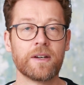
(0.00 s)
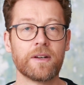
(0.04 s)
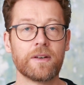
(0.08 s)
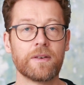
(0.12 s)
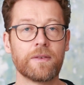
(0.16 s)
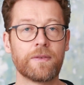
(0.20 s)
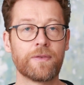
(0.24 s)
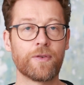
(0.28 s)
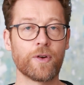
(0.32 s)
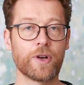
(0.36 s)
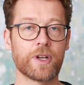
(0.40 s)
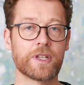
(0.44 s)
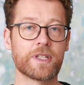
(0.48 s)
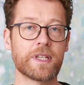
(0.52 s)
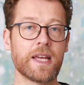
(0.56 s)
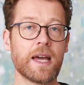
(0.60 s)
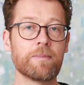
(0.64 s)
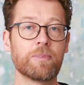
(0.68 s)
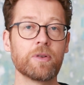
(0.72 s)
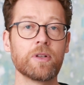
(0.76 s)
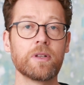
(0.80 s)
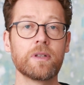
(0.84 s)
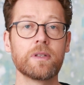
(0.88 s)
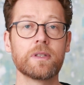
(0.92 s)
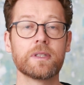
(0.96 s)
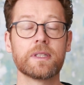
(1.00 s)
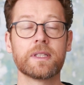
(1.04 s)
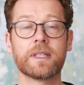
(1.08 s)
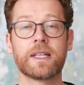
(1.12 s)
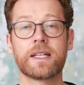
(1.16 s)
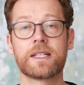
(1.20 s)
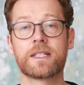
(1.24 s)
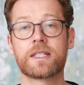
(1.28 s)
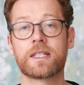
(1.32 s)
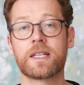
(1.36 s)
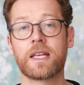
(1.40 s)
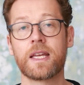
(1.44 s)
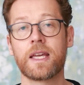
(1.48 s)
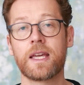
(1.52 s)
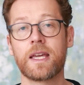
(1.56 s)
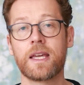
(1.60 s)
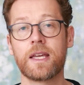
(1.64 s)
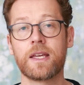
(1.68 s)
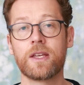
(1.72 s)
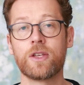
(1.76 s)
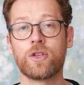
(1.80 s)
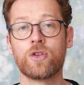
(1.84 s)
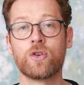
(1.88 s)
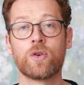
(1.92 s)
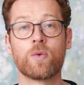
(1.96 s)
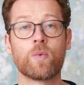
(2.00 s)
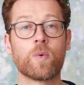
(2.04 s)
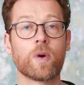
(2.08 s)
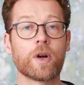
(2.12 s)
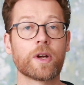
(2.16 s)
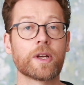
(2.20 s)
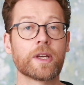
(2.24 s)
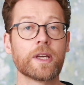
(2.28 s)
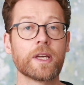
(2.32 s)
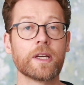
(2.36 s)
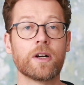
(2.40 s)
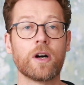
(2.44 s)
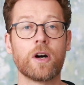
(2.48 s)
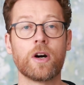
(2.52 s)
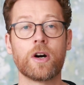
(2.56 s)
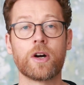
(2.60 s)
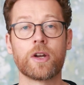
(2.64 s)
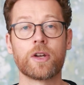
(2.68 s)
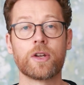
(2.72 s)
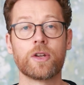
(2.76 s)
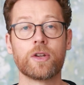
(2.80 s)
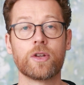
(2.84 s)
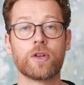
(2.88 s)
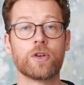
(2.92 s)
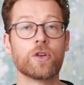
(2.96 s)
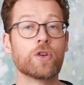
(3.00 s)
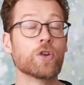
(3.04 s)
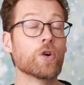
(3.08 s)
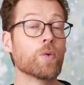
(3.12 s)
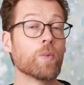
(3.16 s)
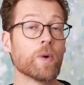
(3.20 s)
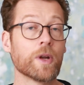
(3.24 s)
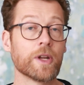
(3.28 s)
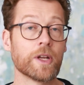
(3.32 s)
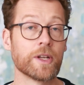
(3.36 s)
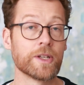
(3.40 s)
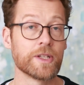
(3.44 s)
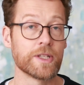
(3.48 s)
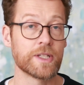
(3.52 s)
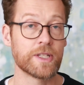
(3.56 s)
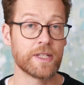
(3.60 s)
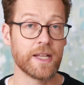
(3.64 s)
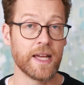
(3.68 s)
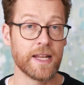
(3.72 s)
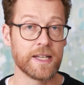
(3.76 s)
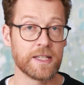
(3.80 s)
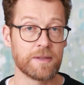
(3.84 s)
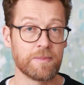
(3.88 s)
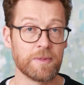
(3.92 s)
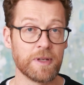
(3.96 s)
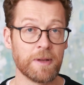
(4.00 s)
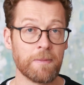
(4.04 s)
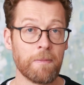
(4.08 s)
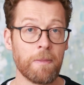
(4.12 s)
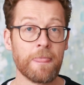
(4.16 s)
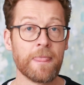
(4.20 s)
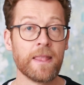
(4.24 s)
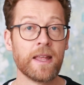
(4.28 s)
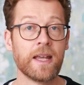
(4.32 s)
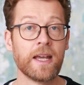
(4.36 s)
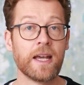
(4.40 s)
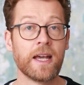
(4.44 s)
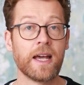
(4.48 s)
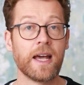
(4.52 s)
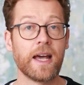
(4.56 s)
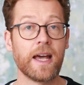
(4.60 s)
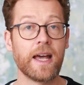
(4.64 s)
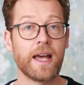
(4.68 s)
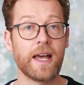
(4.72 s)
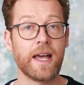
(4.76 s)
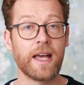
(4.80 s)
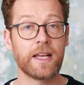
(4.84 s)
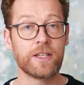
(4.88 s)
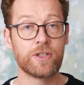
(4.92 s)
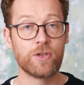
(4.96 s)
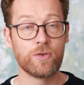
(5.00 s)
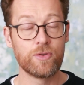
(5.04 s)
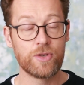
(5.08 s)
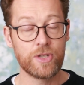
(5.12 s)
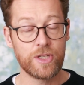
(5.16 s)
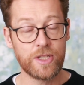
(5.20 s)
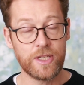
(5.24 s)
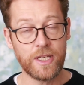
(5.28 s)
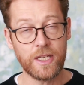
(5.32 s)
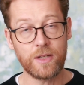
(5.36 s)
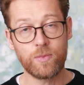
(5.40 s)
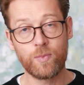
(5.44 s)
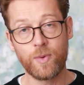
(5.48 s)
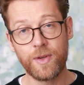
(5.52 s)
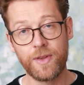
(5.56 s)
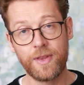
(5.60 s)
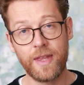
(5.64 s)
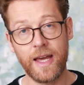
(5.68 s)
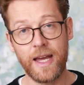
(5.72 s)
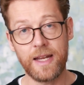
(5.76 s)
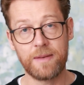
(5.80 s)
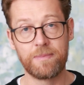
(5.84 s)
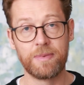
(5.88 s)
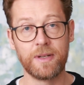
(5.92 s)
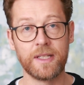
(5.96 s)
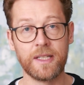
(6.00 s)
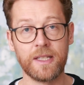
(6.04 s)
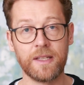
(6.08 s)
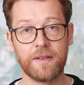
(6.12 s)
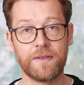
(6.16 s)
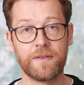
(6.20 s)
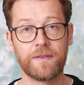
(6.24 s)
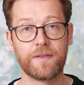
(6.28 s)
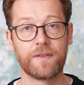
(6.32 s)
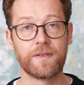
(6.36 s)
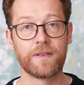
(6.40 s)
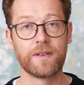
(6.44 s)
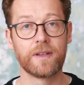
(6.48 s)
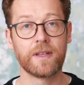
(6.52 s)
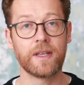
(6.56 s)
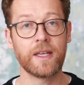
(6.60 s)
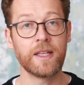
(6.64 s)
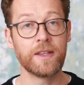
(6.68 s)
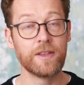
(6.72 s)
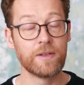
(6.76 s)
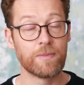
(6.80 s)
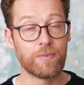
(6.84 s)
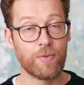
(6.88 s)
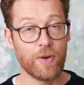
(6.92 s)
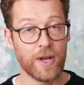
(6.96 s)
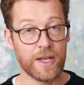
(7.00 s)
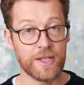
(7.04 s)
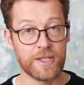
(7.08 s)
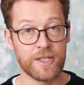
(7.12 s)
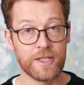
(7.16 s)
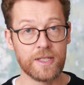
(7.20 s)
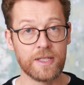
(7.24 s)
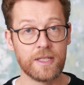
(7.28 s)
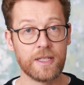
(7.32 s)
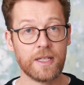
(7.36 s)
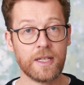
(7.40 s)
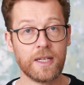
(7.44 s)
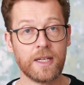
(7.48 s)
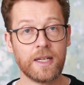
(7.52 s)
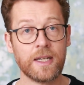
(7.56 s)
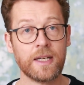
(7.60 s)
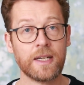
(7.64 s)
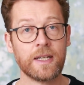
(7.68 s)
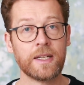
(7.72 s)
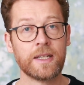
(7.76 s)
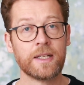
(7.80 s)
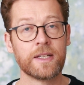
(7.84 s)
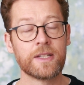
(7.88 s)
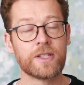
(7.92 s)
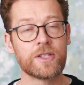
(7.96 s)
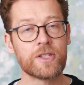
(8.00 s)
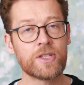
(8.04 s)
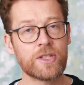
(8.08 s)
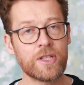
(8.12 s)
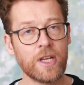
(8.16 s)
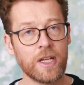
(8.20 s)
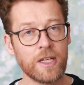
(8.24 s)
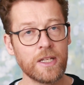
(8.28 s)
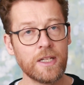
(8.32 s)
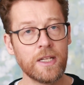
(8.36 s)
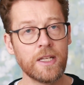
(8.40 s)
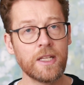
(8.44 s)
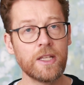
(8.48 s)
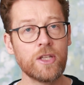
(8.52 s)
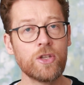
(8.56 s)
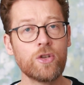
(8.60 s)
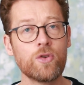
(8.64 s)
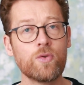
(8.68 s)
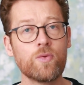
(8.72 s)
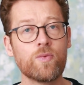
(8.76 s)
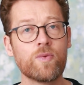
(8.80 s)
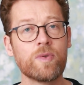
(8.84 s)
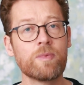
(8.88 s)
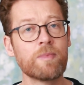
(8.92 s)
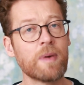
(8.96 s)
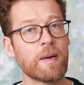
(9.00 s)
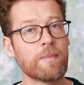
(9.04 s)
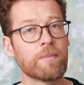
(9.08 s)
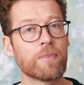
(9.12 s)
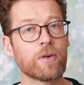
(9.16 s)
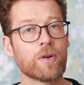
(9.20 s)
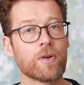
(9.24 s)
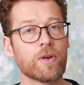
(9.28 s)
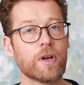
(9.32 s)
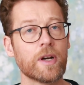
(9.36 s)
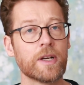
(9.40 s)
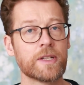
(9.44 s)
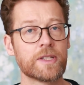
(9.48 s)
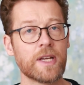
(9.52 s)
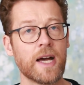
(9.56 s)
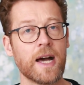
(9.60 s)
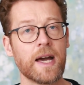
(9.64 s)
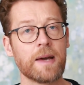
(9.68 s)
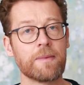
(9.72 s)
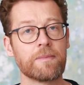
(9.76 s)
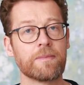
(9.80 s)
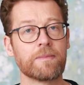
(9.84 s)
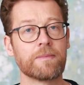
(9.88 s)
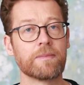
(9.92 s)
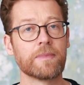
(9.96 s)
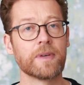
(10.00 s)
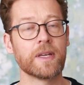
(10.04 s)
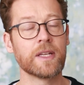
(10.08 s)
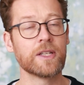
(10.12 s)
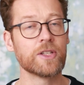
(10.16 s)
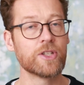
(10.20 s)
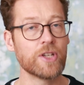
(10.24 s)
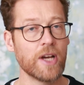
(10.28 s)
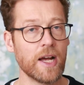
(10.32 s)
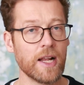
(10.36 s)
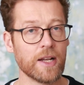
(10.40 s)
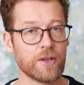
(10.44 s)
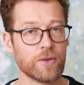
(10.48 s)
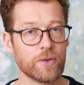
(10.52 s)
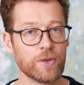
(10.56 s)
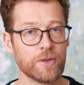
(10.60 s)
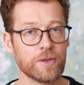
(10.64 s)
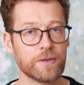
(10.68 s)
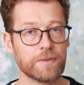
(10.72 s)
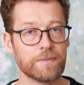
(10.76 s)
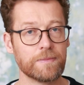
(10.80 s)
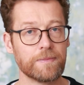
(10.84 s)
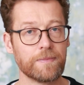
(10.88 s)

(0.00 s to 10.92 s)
For example, let's say you're working on no one understands me. As you sit with that belief in the present, suddenly you remember a time in childhood.